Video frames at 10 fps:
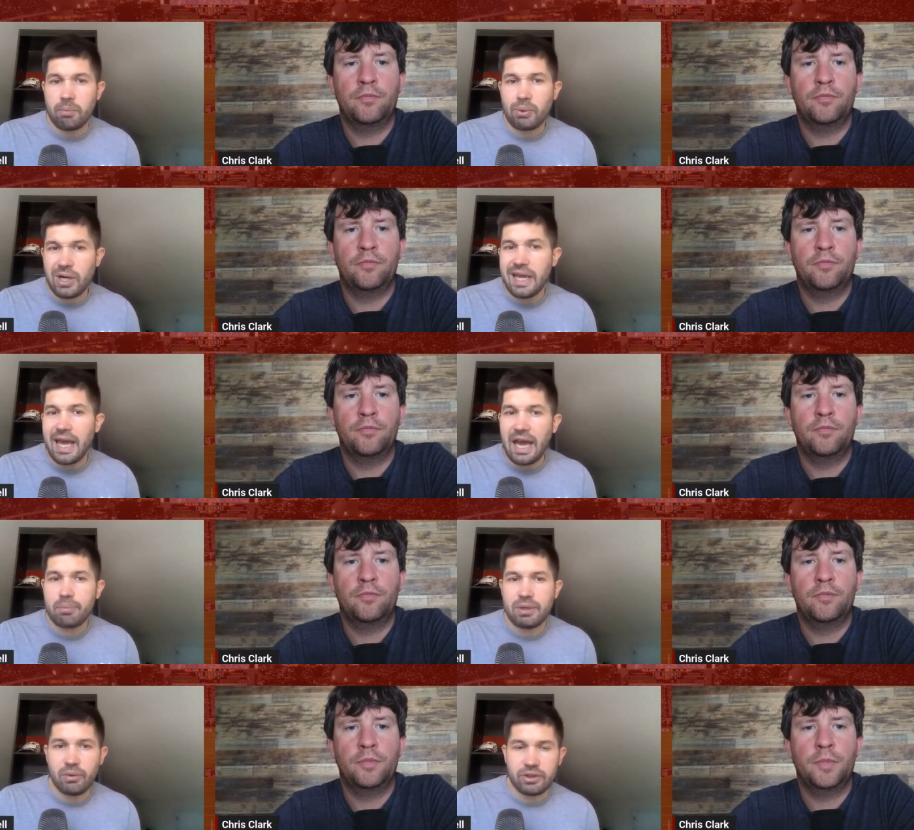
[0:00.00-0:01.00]
Speaker 1: they're pretty
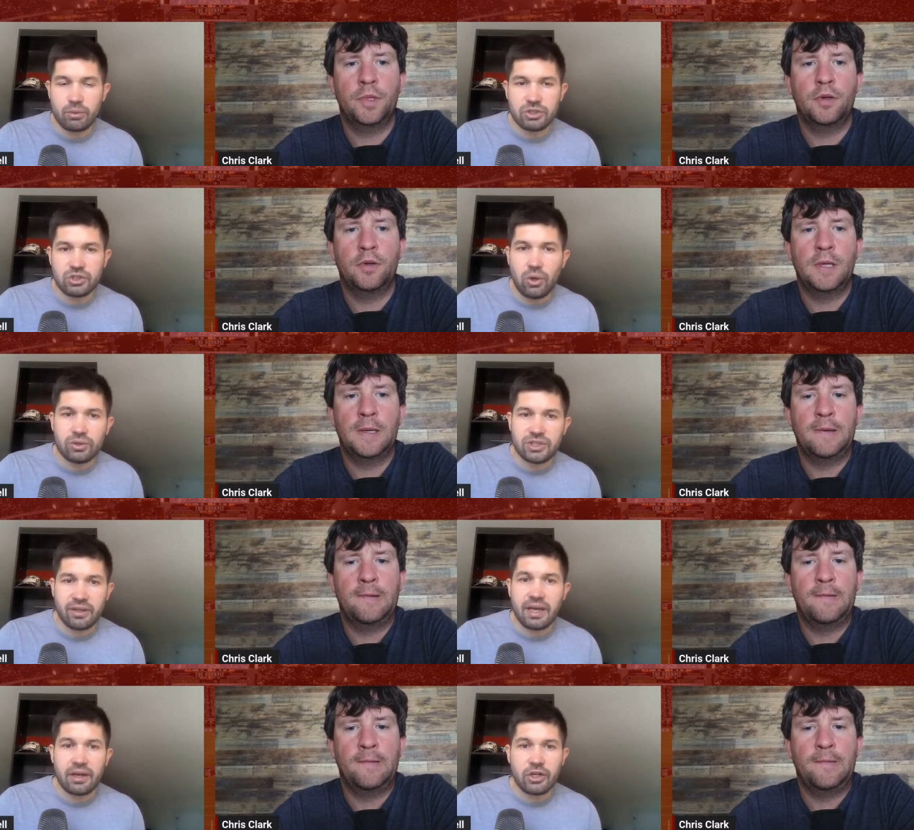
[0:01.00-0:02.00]
happy with the
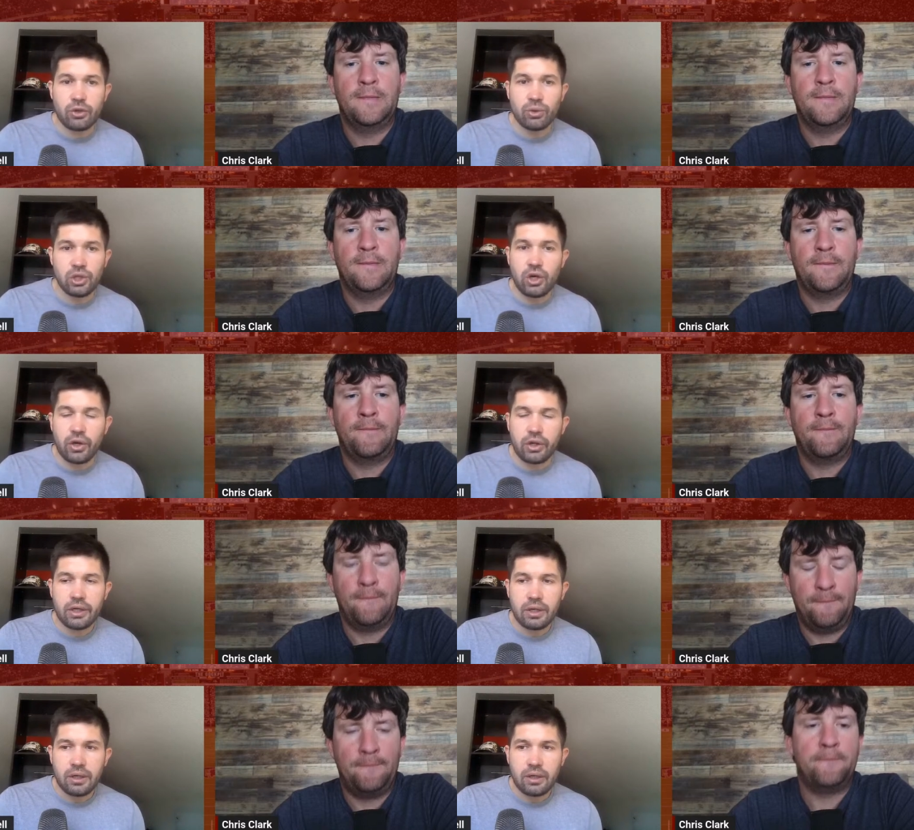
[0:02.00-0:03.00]
results of that new
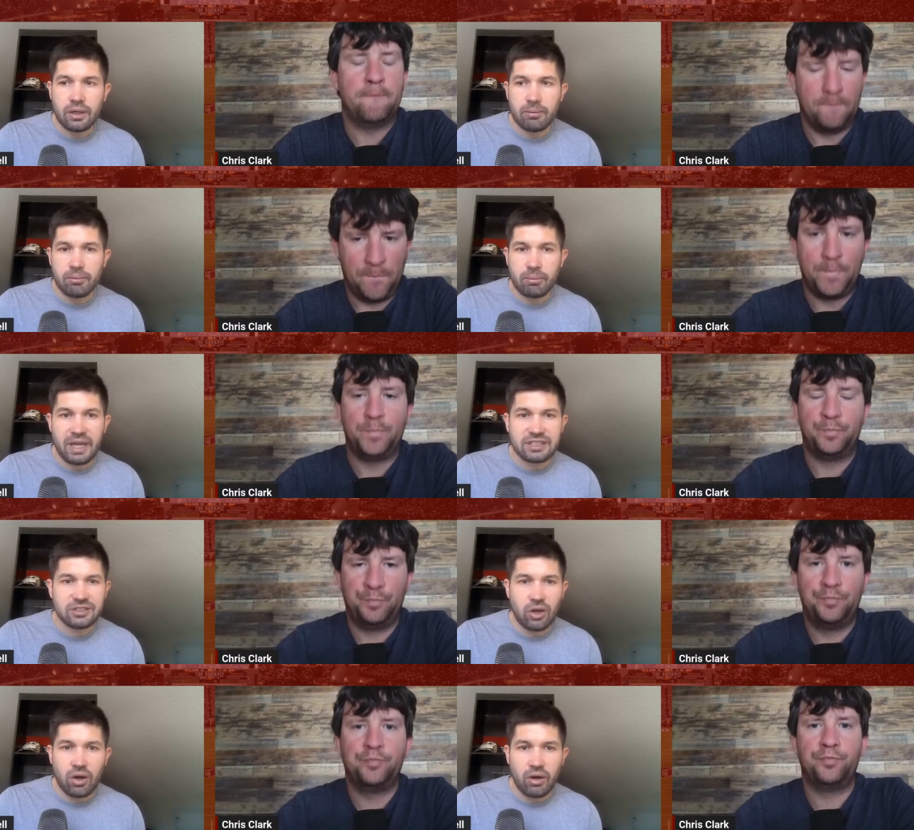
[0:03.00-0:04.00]
look um,
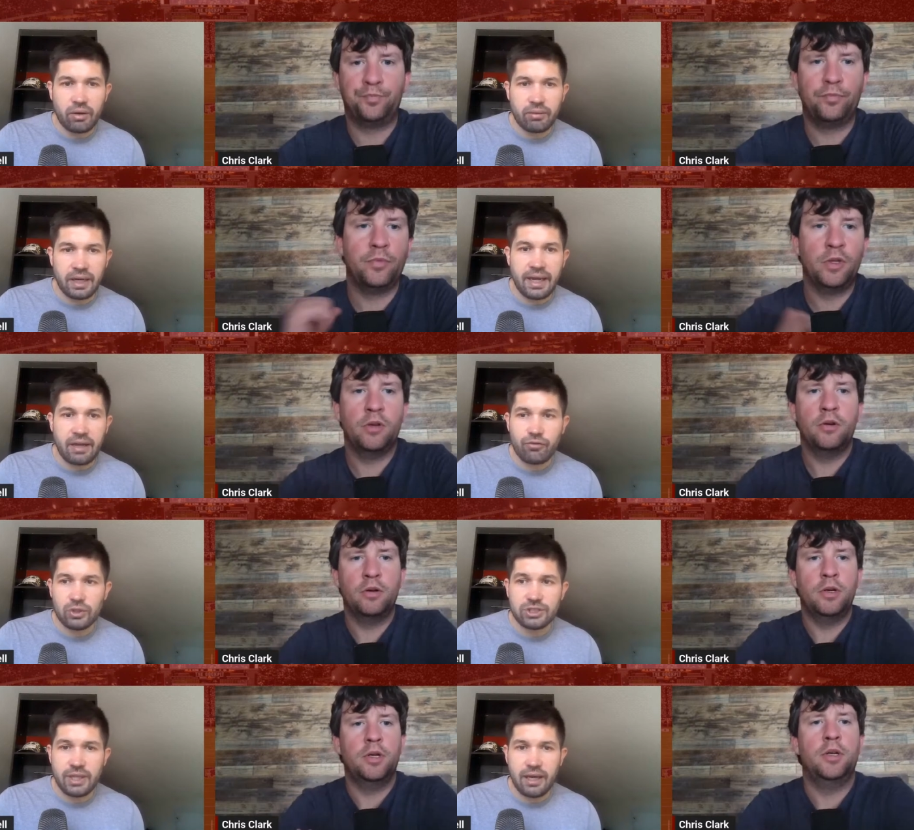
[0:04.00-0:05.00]
based on a
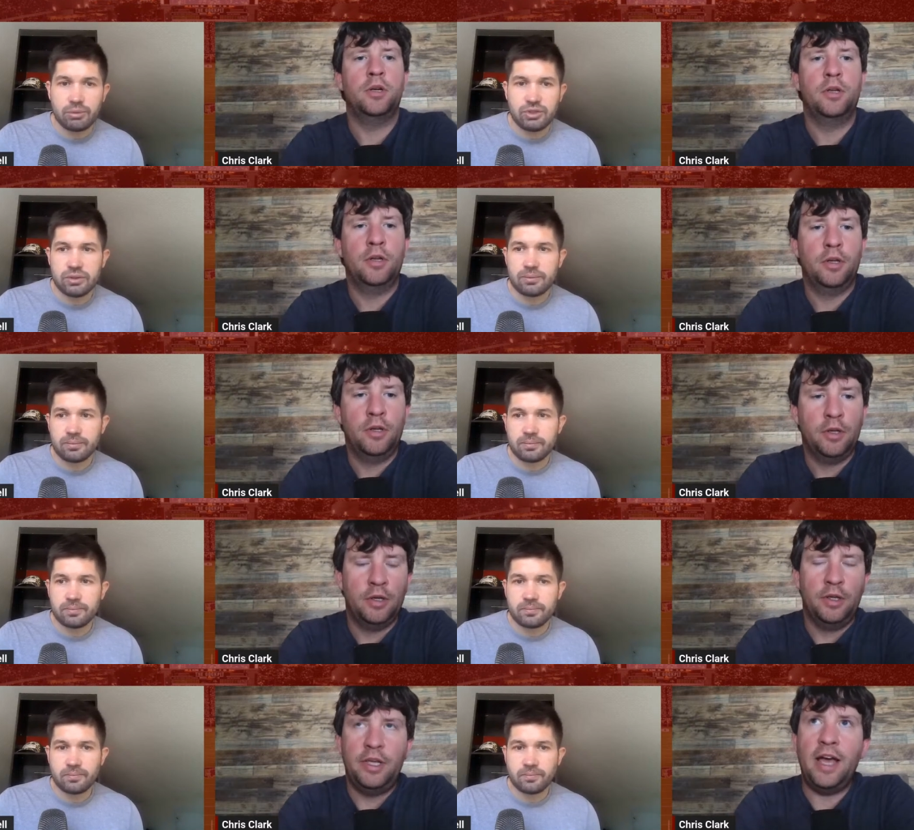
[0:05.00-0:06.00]
handful of snaps.
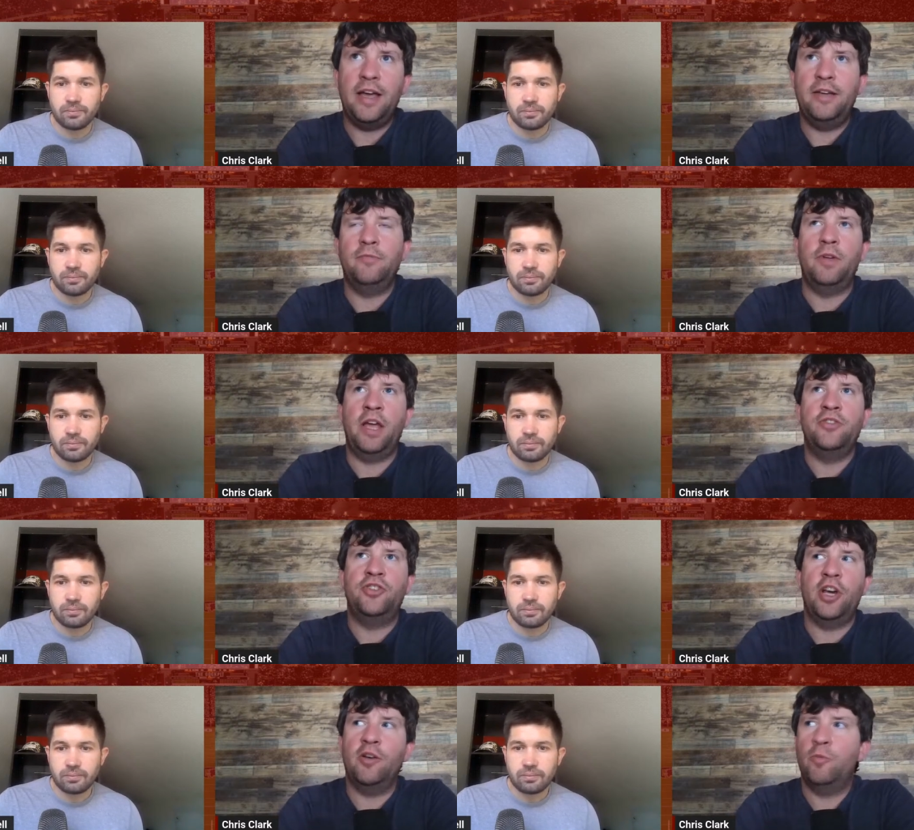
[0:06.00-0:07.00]
Speaker 2: Yeah, and and
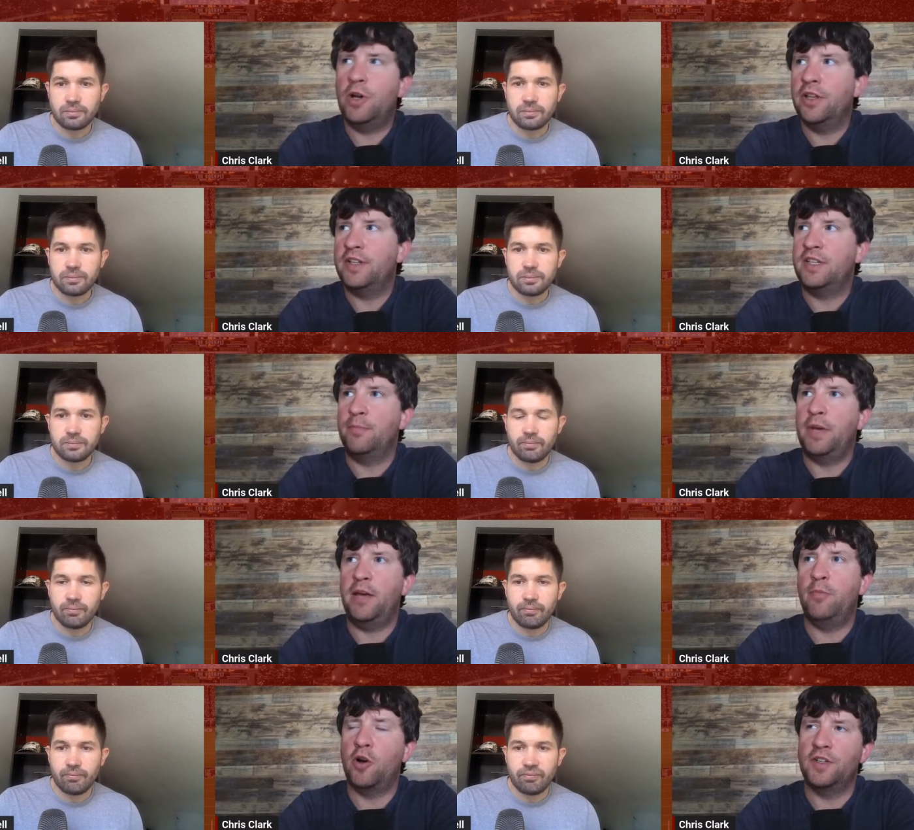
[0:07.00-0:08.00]
Jaron Willis and
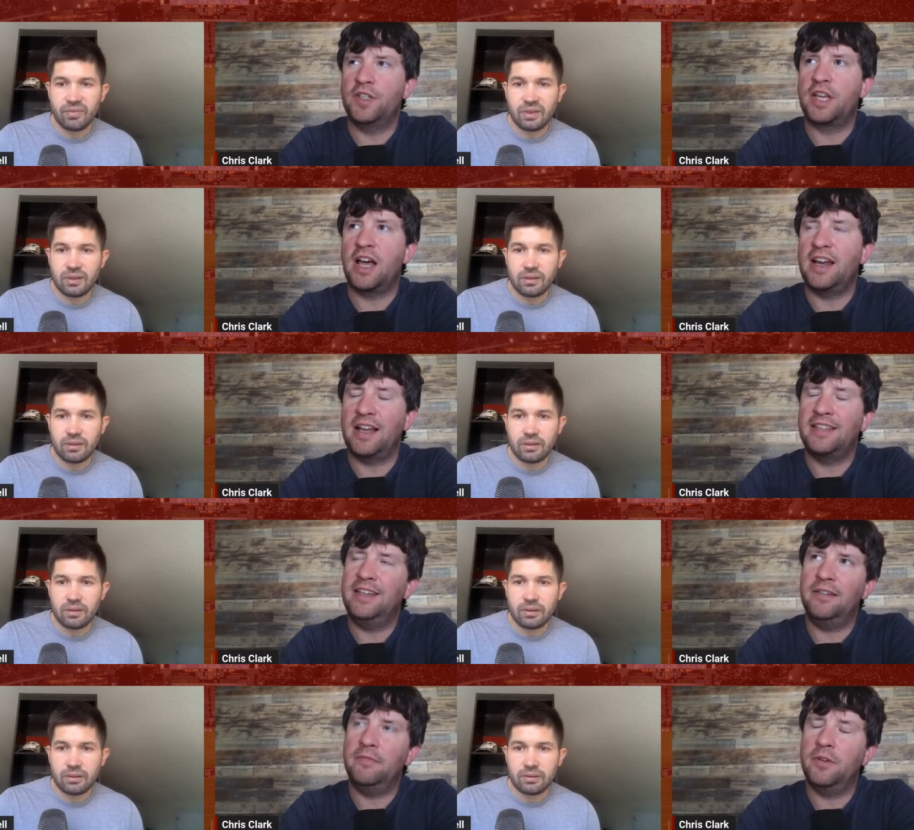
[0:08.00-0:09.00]
Bam Martin Scott, and I
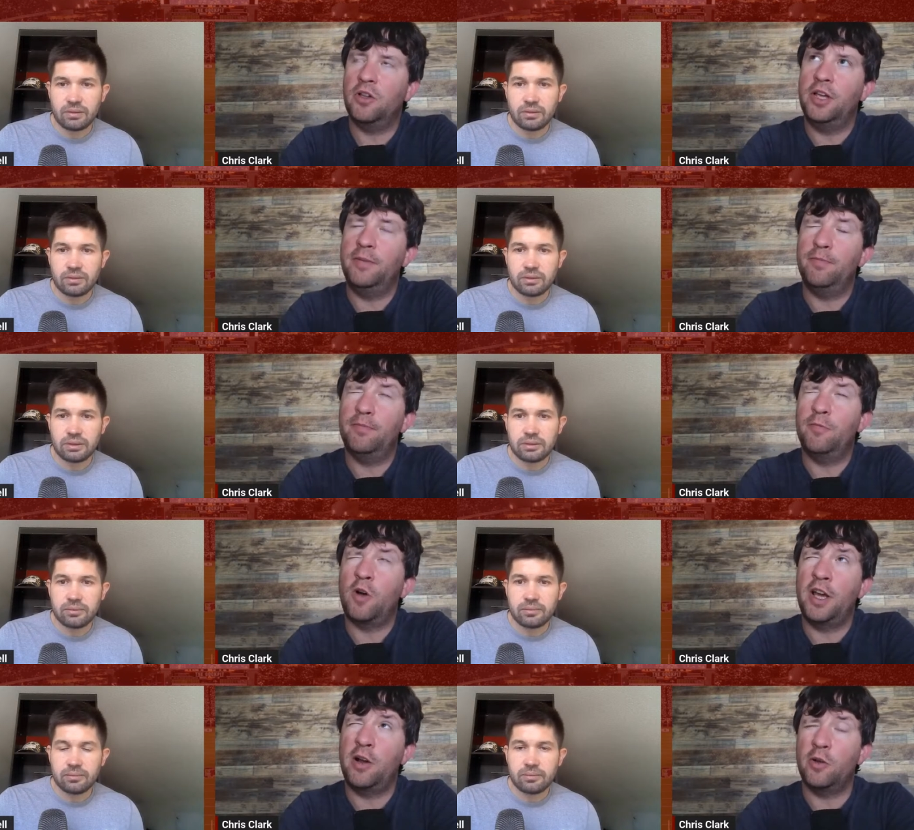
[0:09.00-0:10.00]
think Clayton
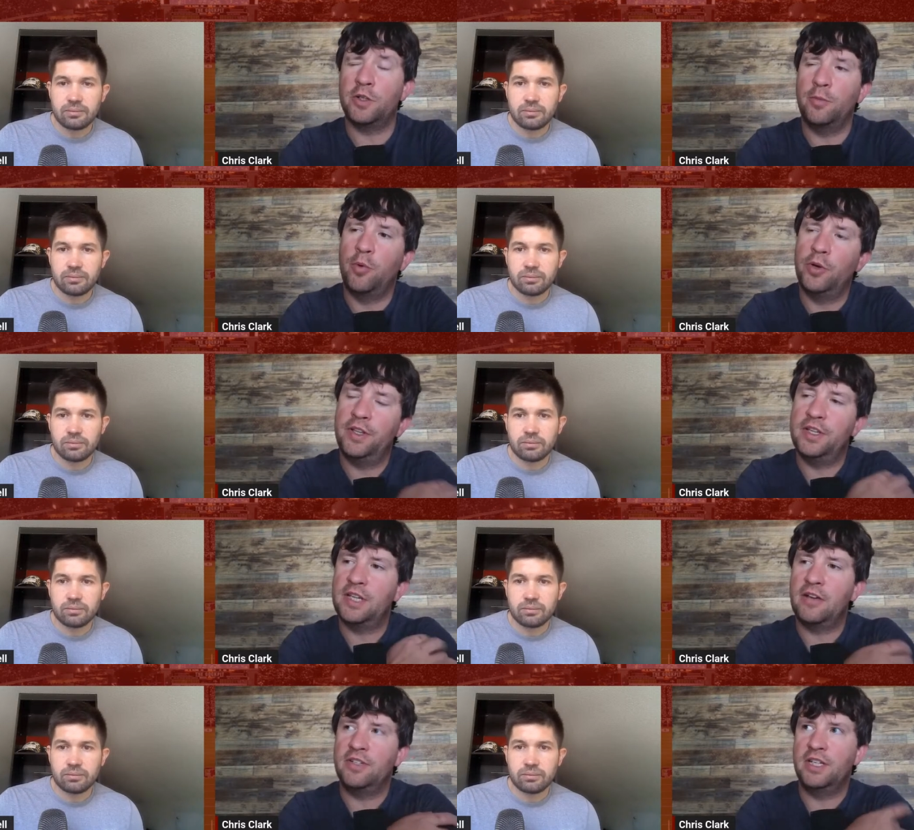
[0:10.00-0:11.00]
White also pointed this
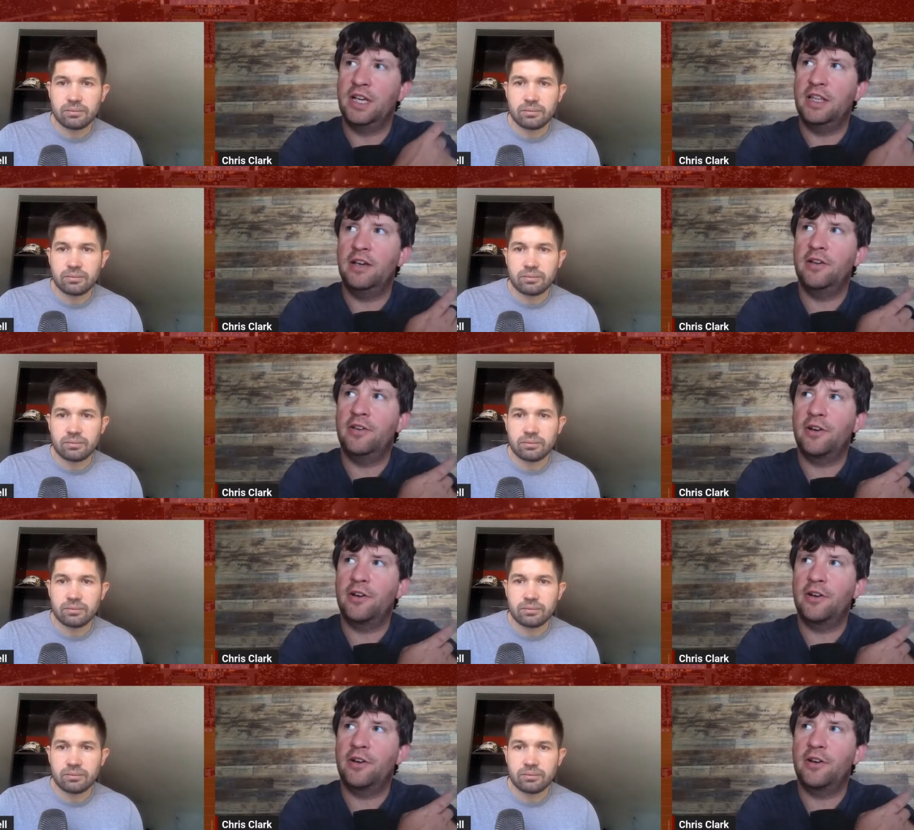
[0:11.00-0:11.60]
out today. They're they're